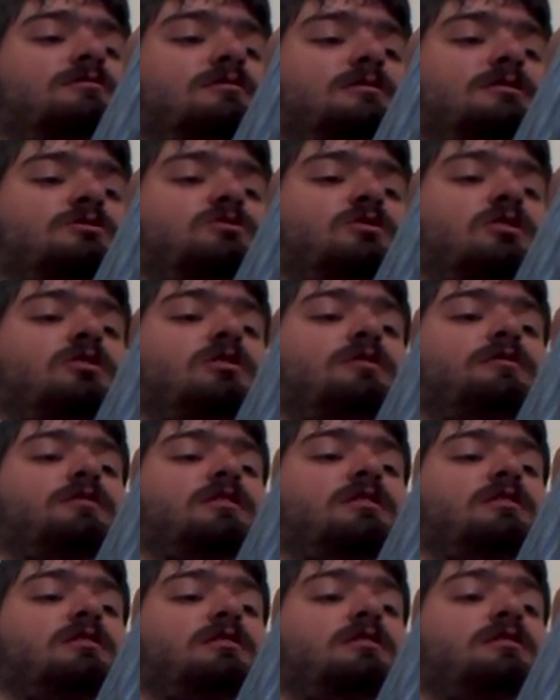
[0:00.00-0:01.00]
She tried up
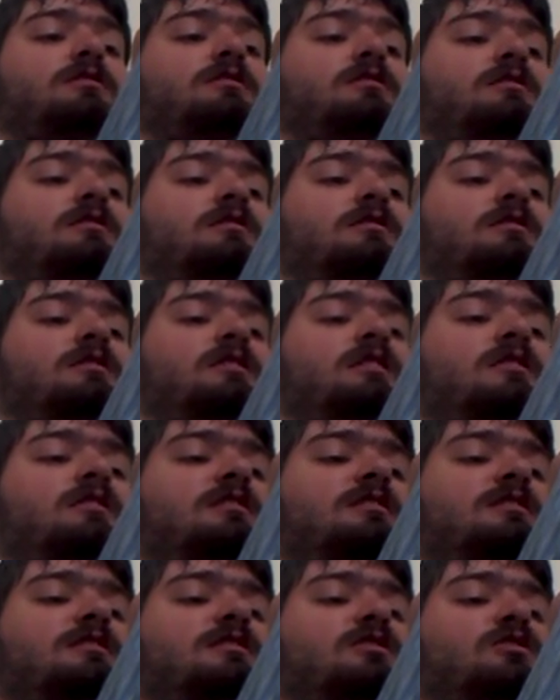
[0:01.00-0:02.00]
again. He
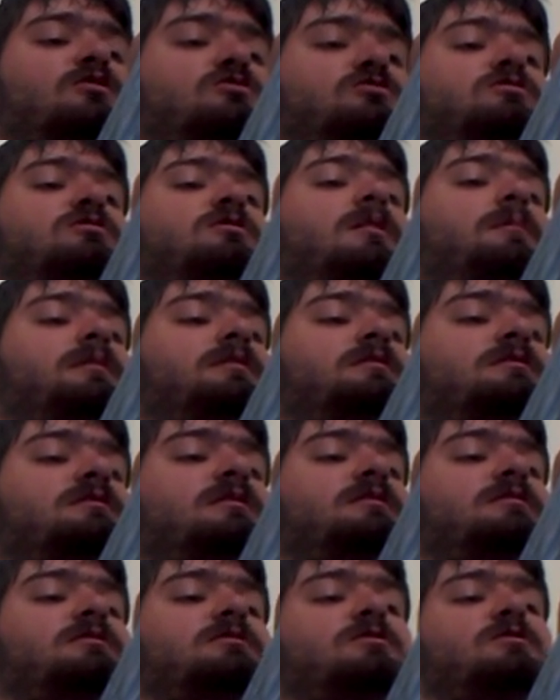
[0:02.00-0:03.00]
leaned it closer, cupping
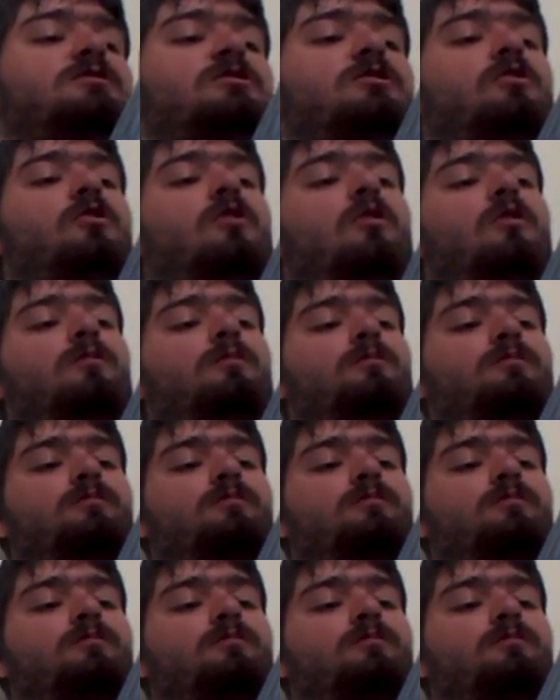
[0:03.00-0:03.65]
his ear in his claw.